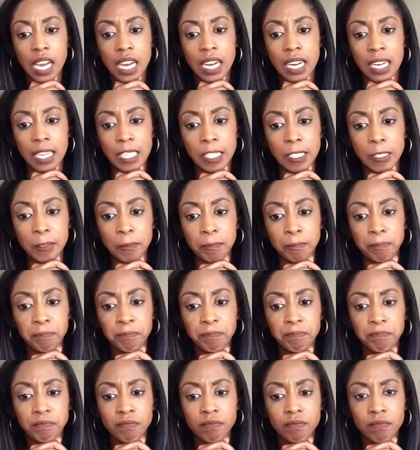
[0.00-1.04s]

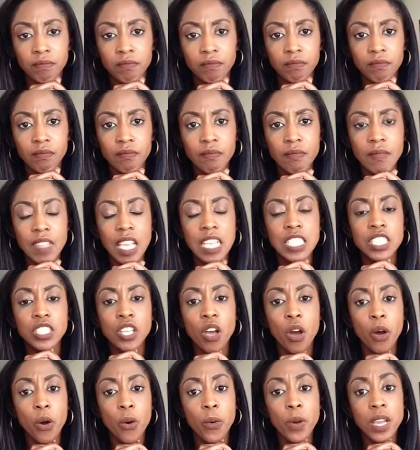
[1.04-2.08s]

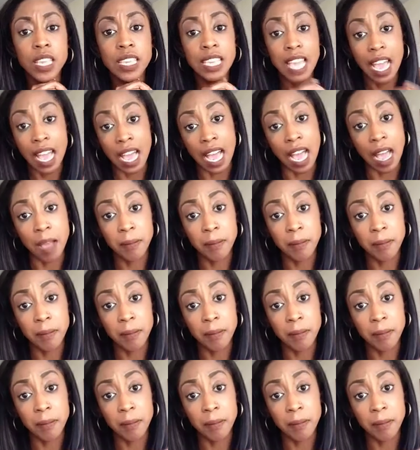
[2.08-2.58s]
So yeah,